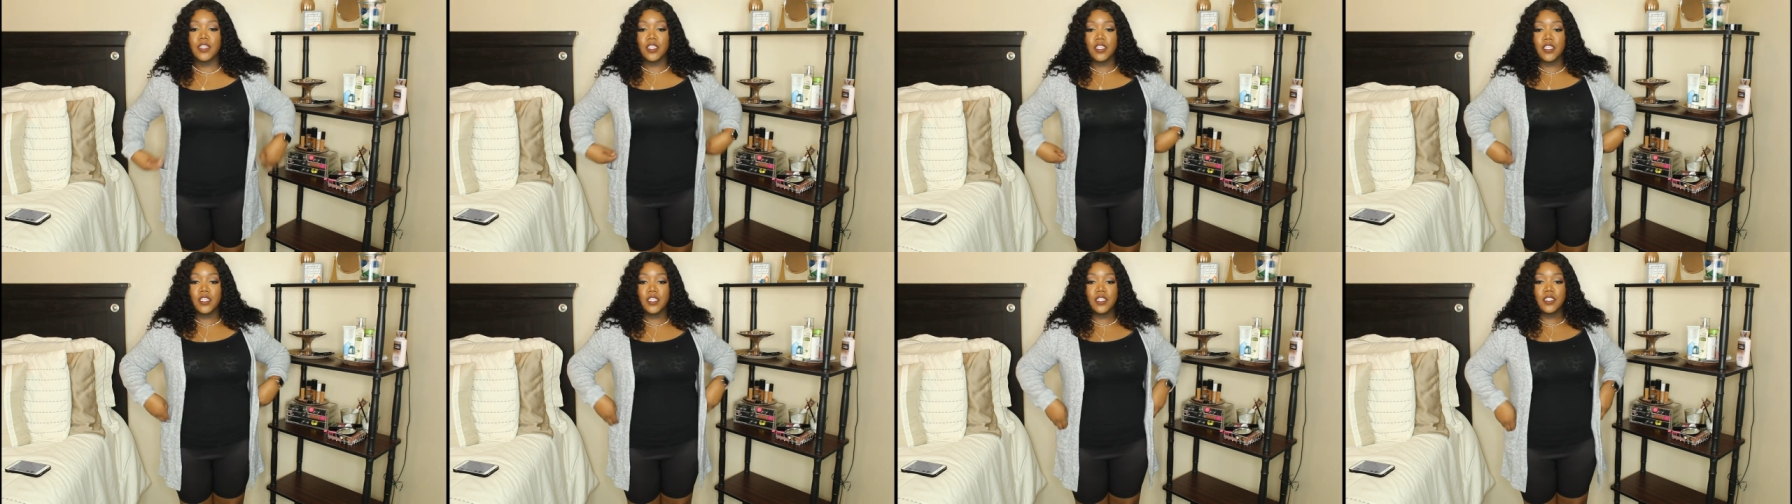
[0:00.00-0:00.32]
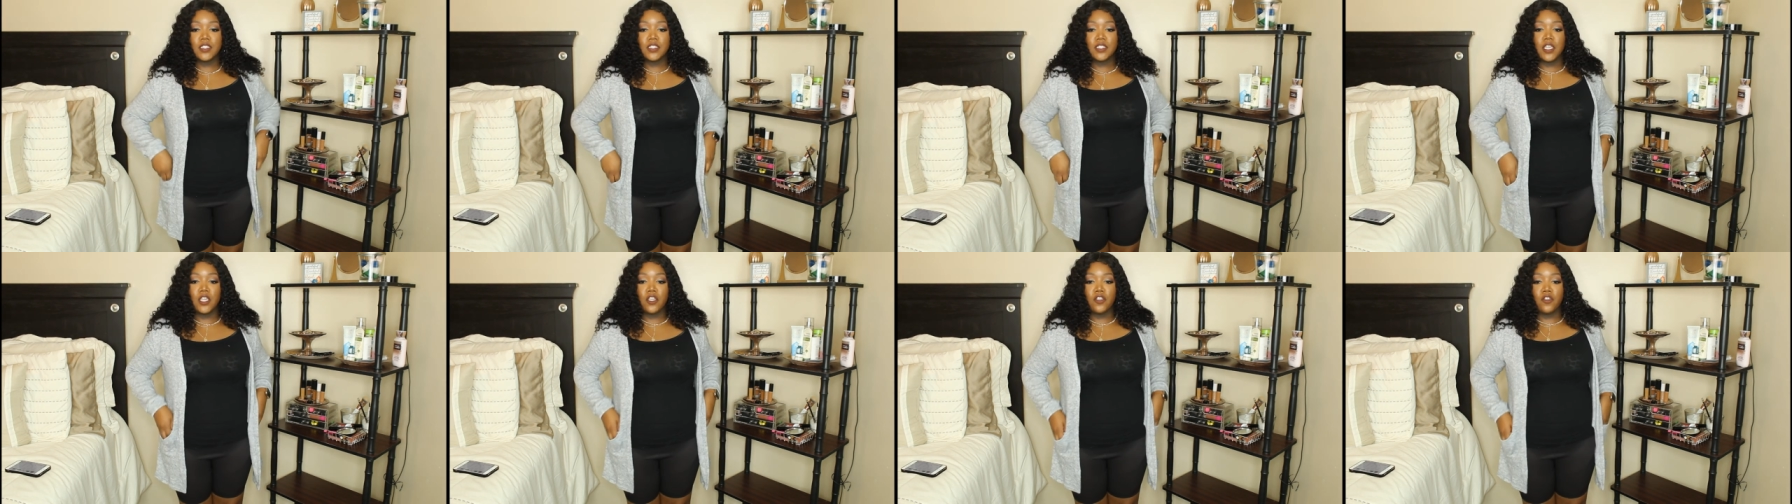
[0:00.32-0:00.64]

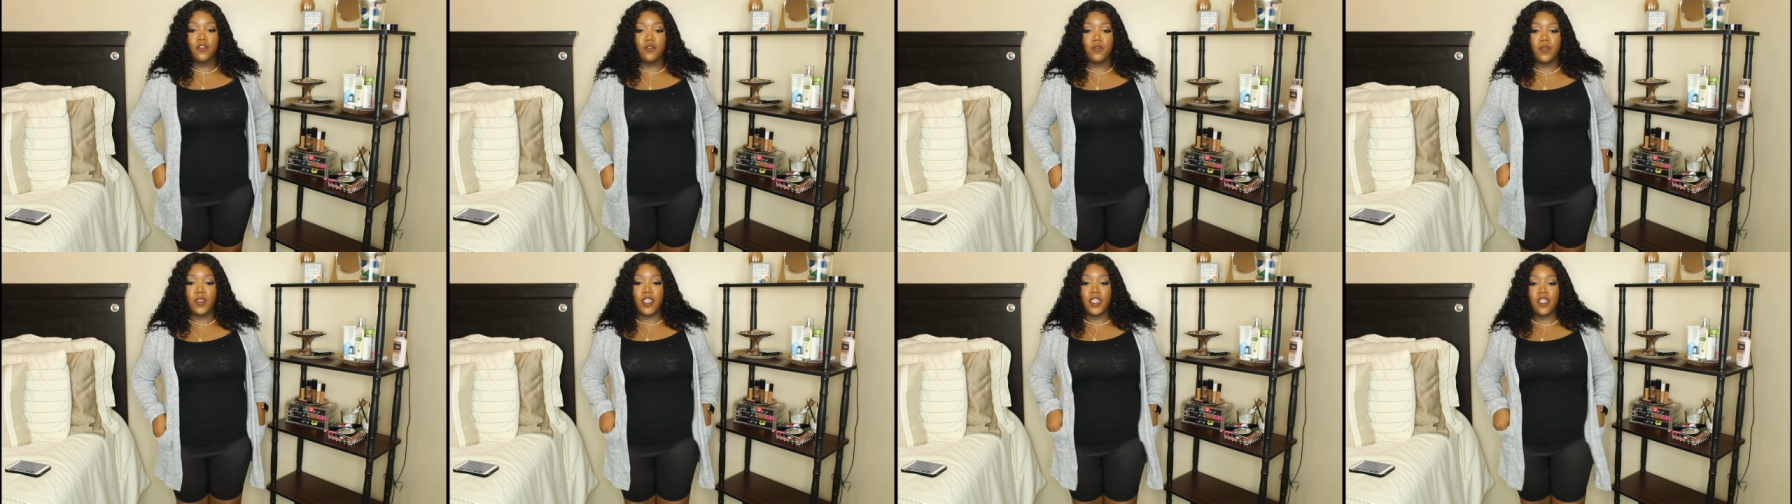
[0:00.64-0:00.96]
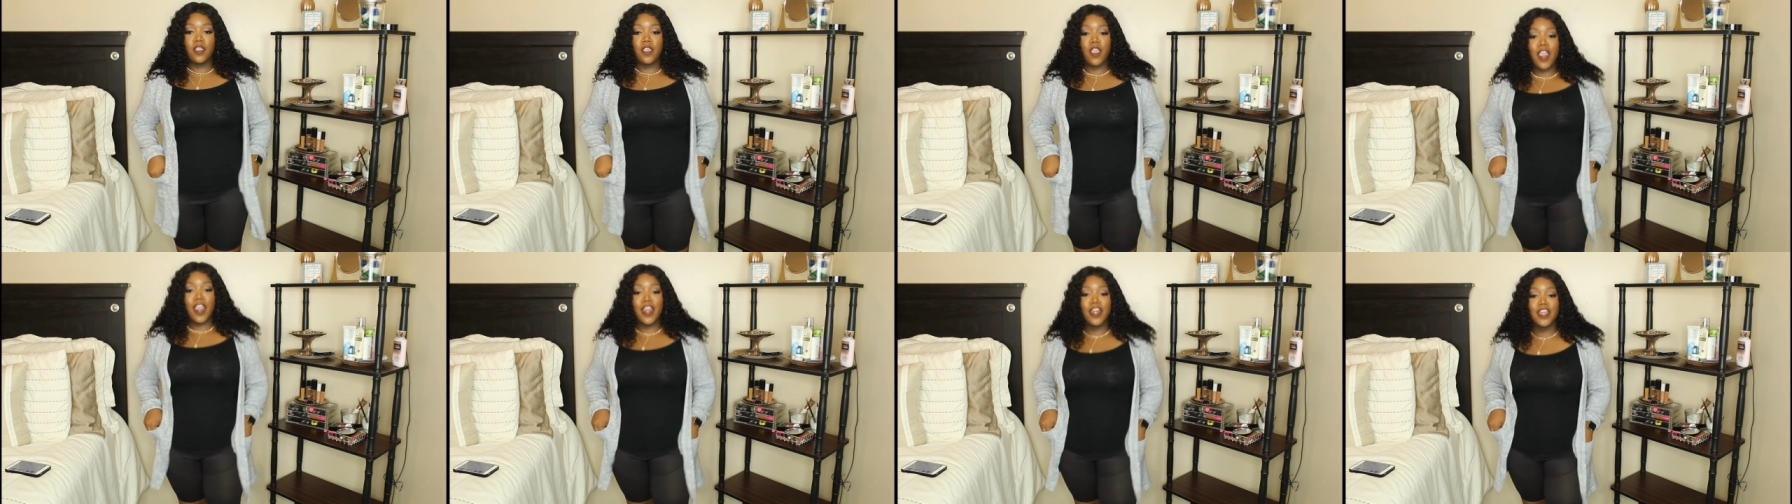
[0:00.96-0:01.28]
this gray
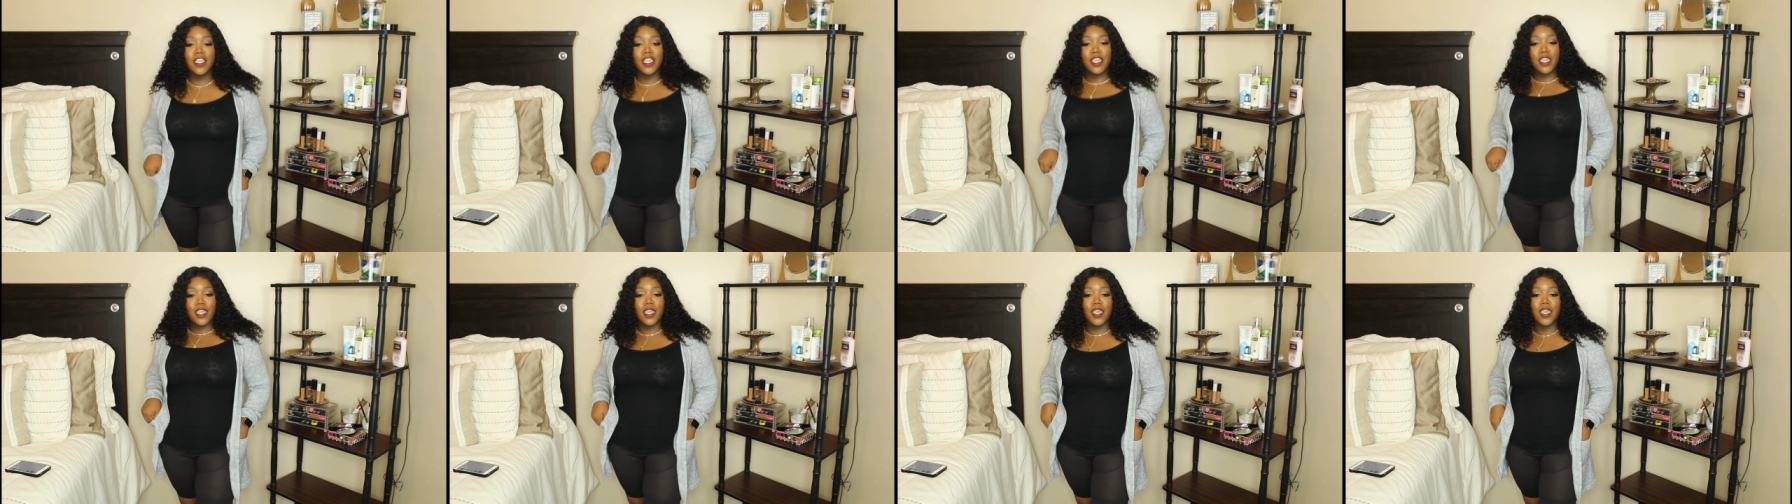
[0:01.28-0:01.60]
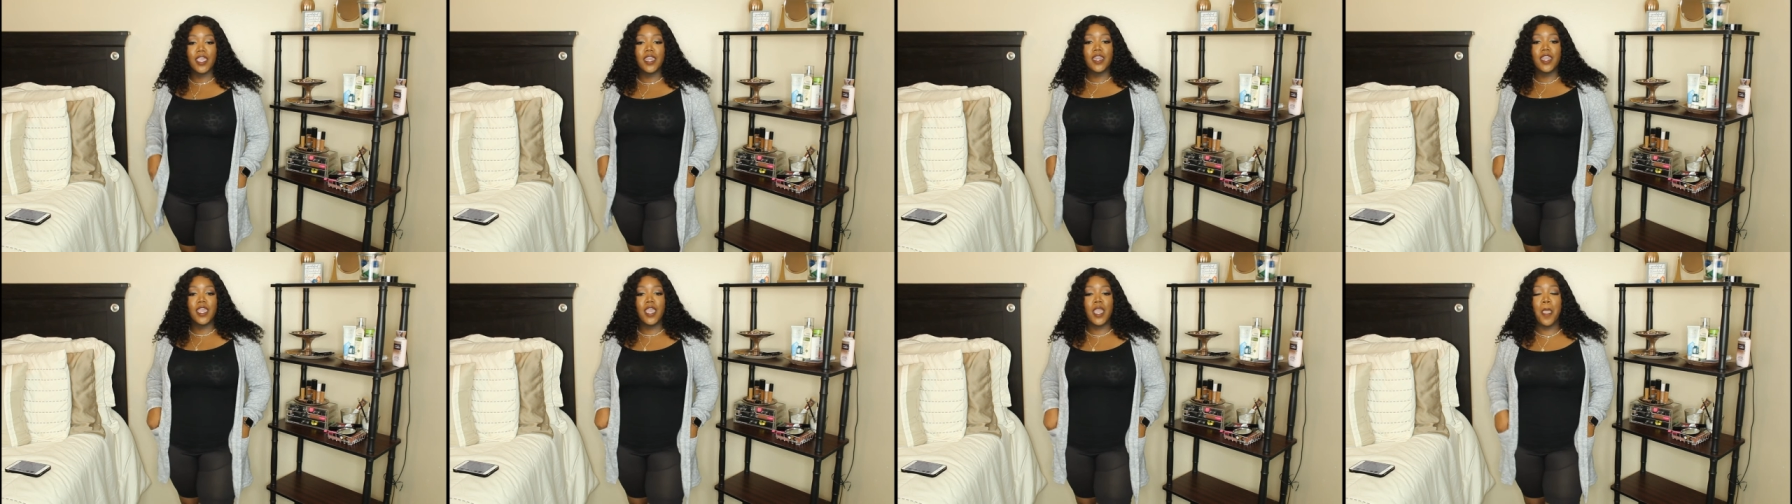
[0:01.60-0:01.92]

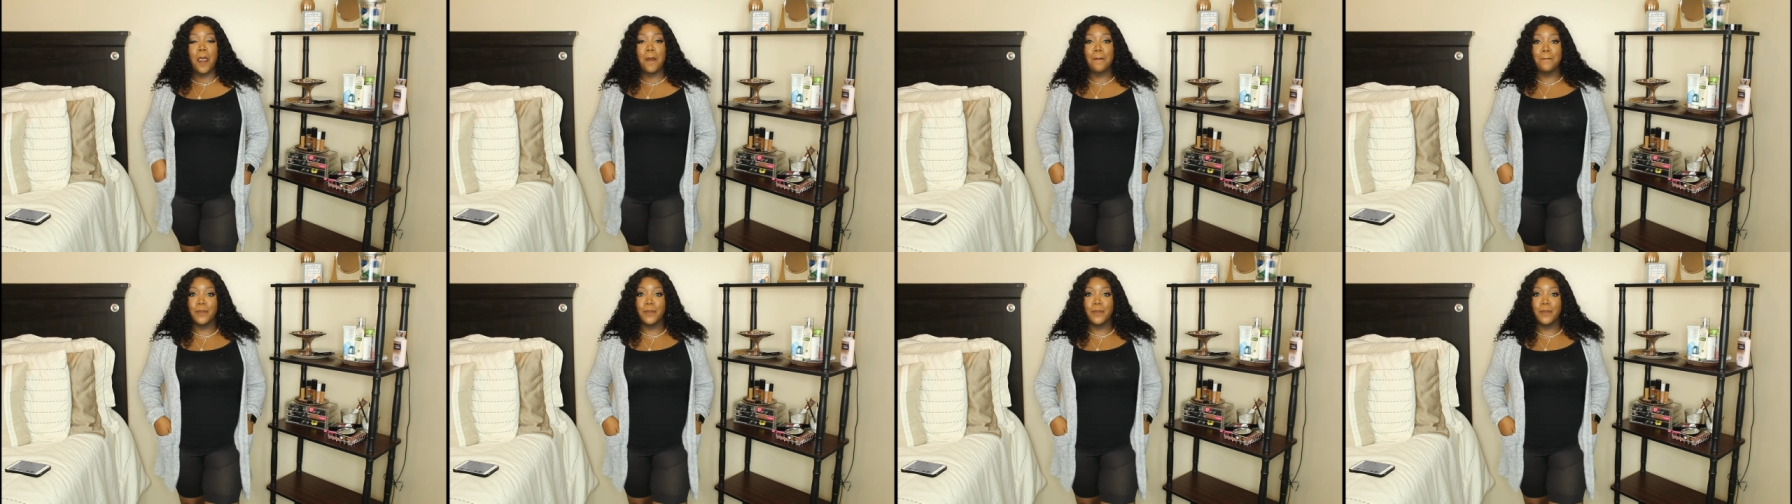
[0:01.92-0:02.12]
cardigan.